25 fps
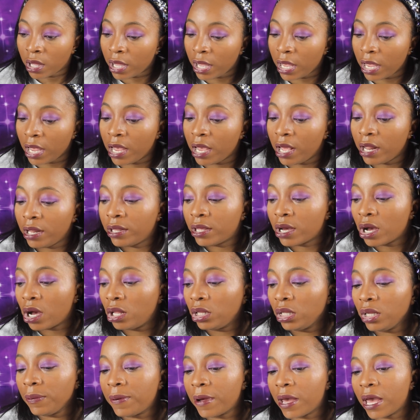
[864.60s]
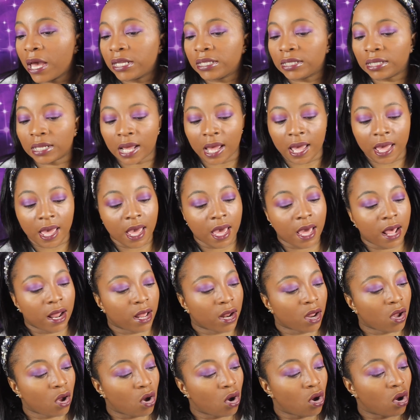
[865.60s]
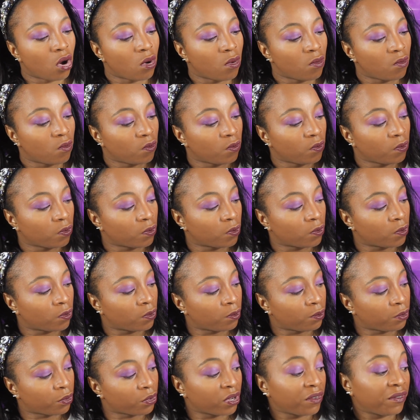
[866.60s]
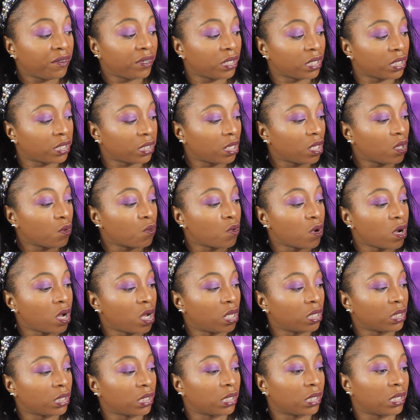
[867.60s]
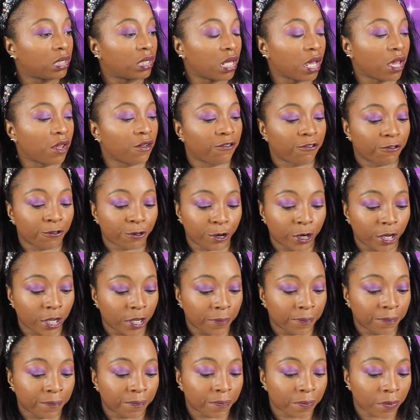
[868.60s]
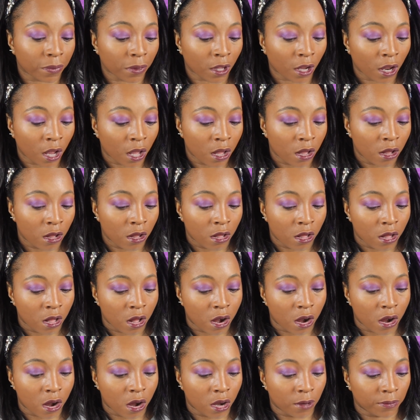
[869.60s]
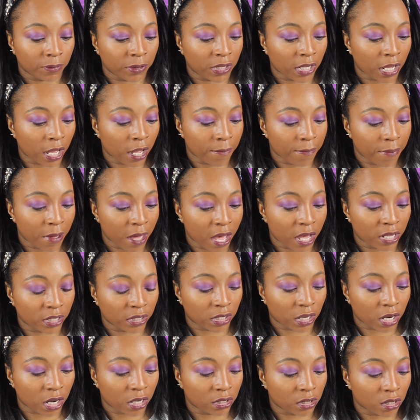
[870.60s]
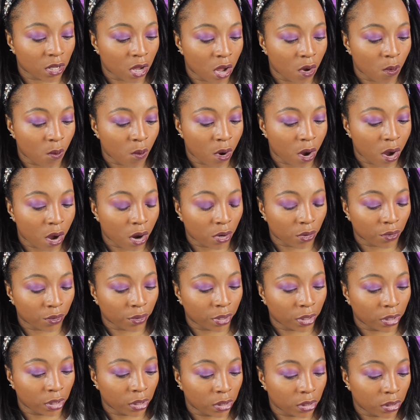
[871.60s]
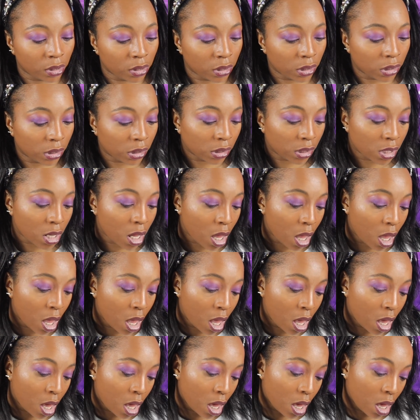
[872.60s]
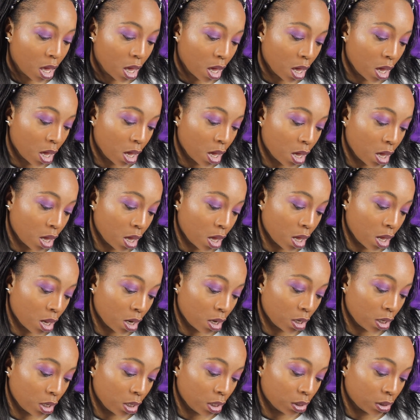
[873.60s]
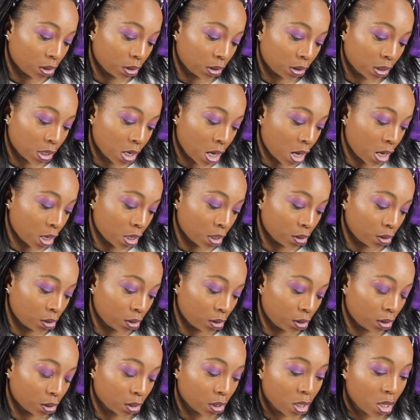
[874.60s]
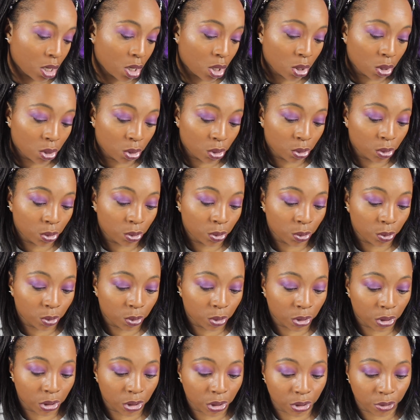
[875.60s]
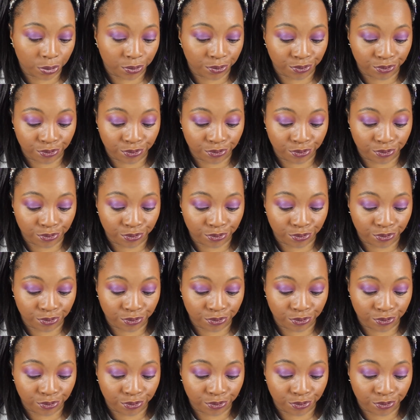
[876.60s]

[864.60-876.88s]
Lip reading: And the only pads that I had at home previously was the Stay Free, same pads that I saw in Walgreens, and it does not disclose